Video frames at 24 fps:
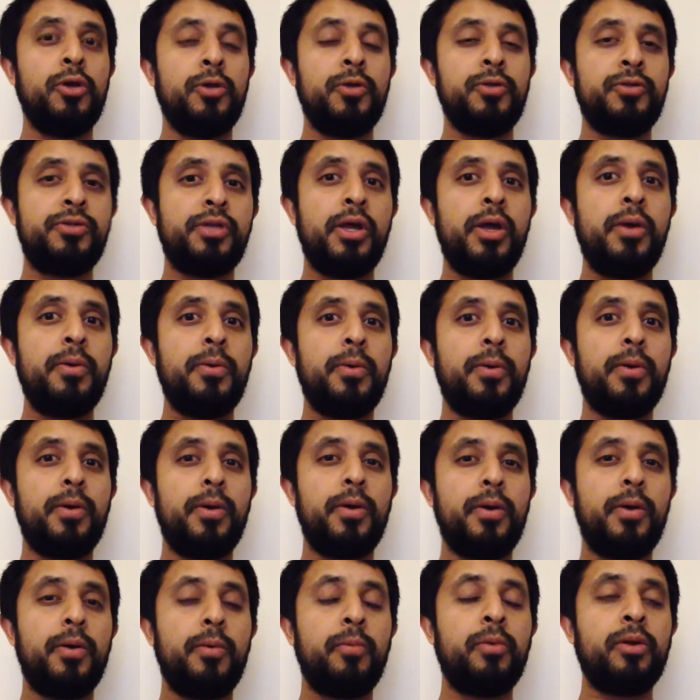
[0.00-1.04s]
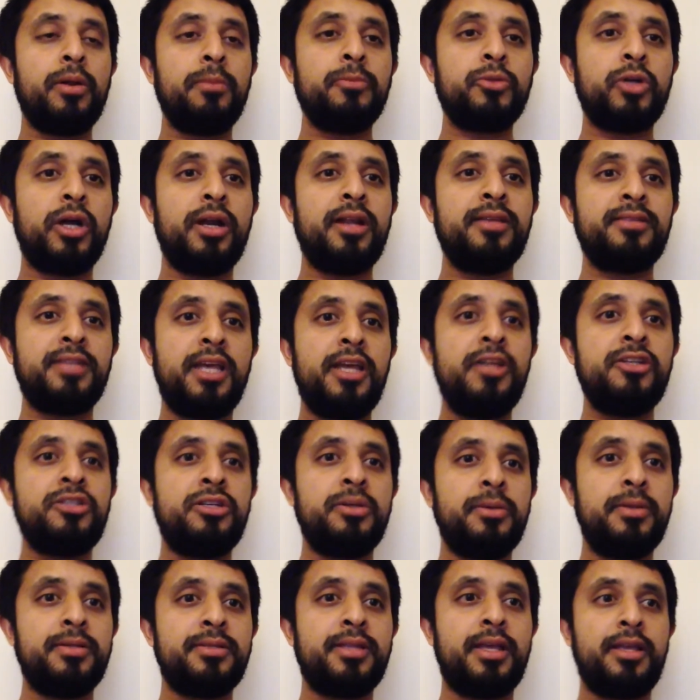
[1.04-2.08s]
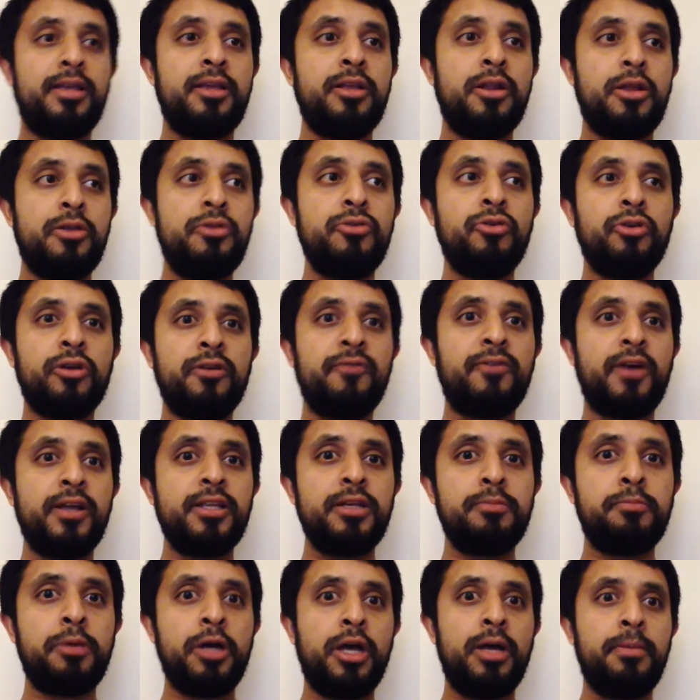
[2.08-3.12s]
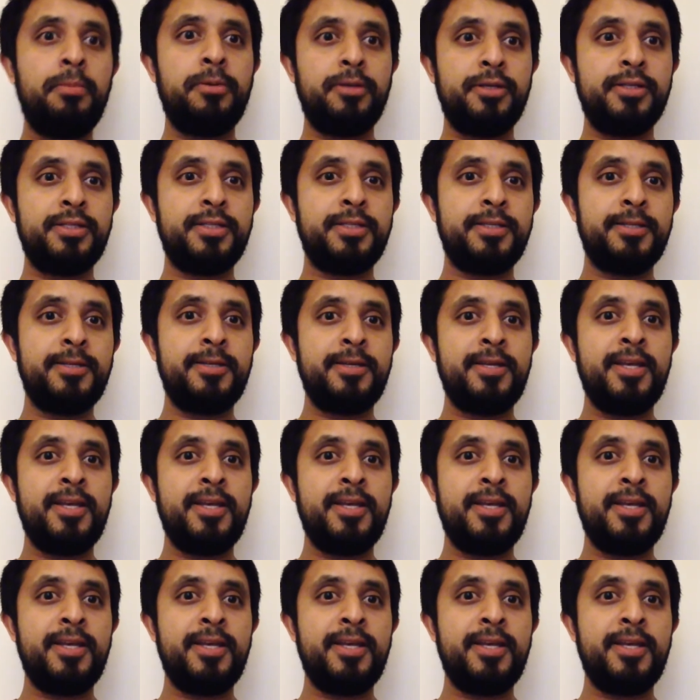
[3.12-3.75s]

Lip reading: So what I'm trying to say to you is that, you know, you've got to find your purpose,